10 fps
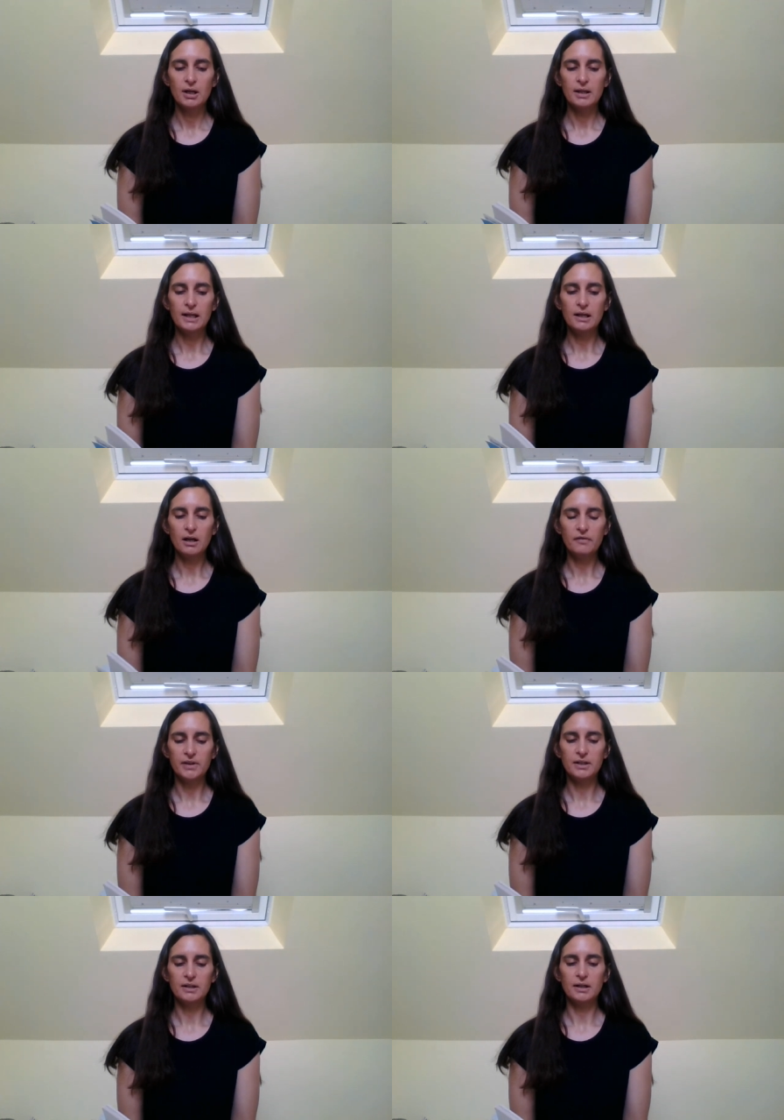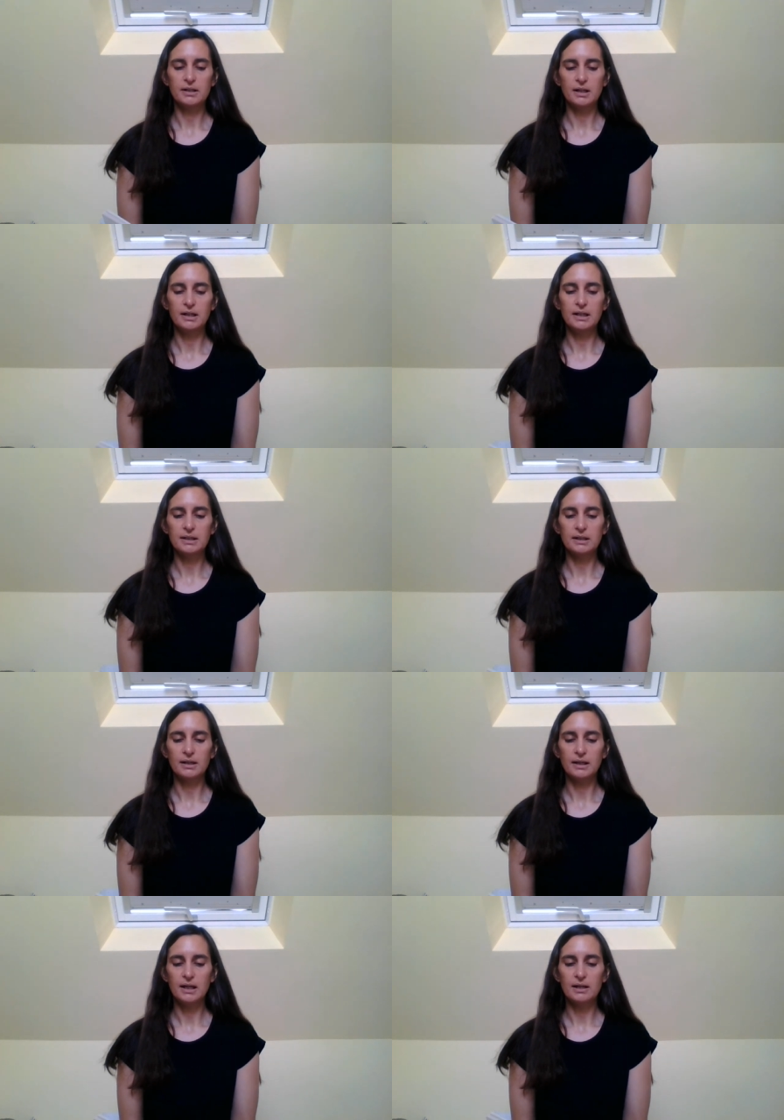They laugh in the night. I listen,
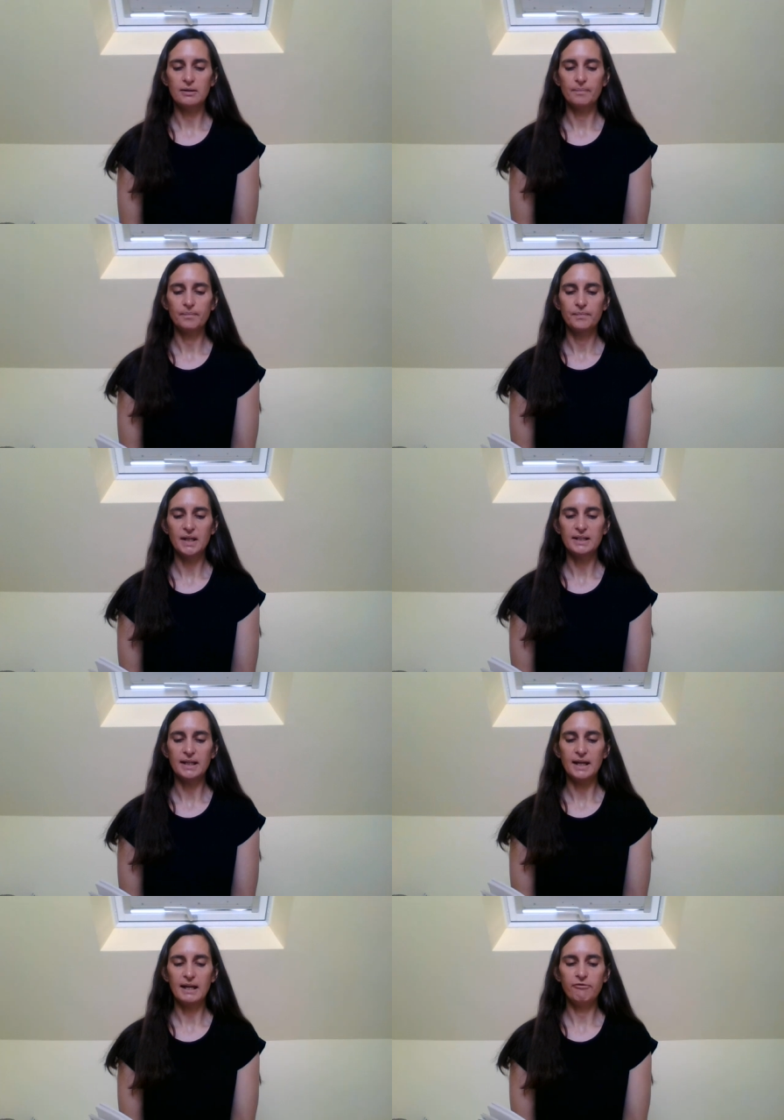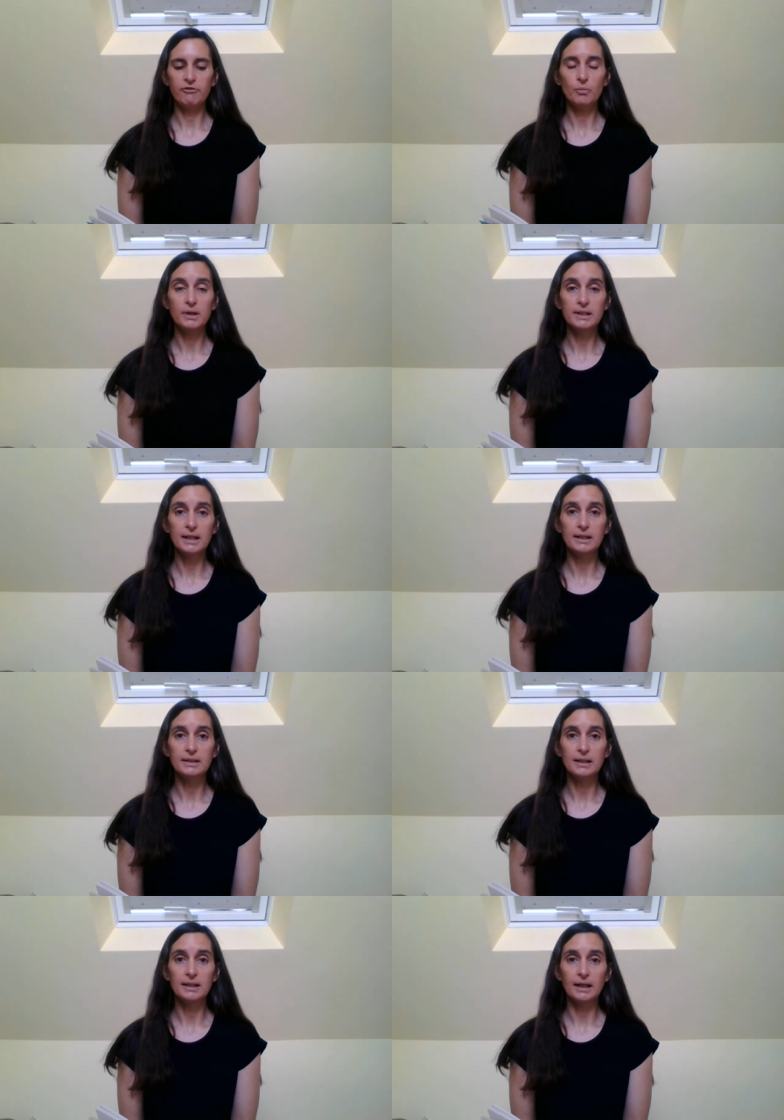I hear them. They say everyone dead
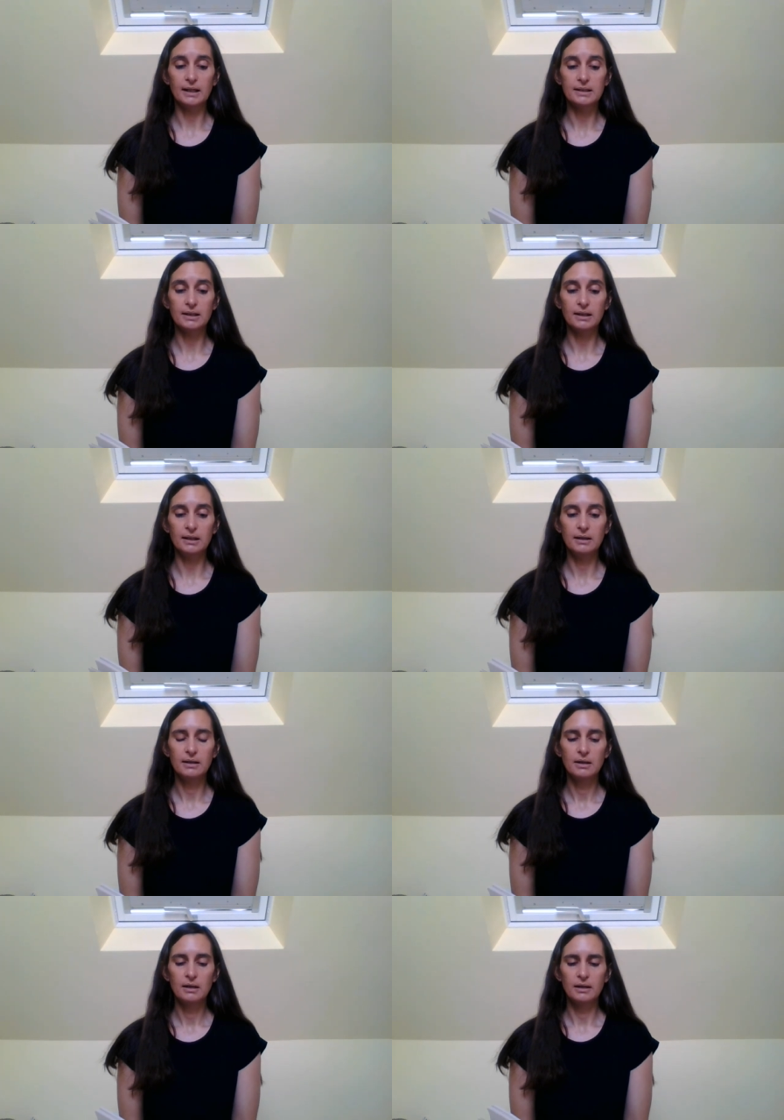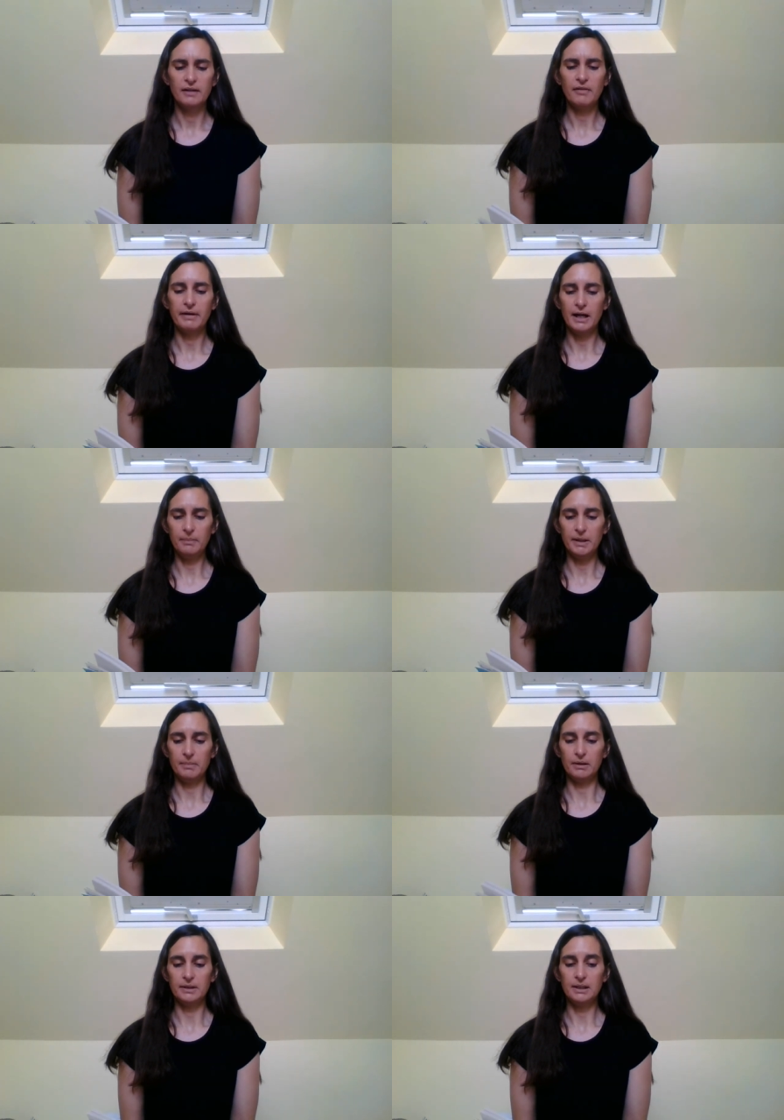in Nagasaki. They very happy
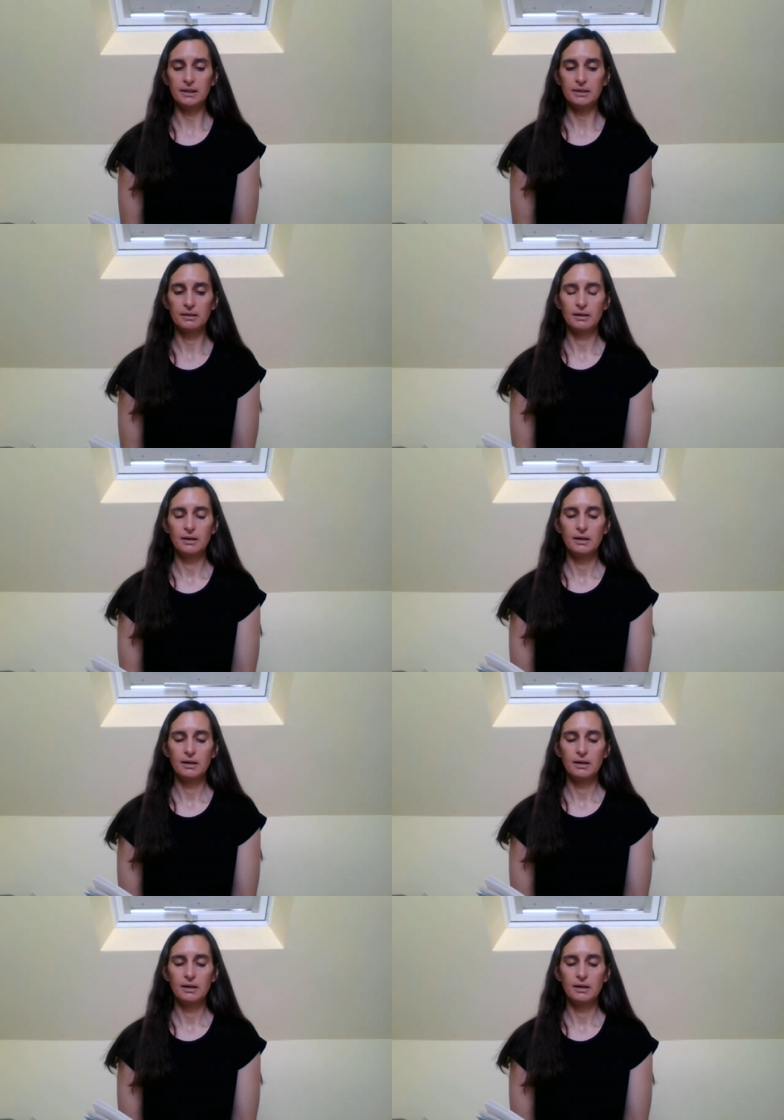about this.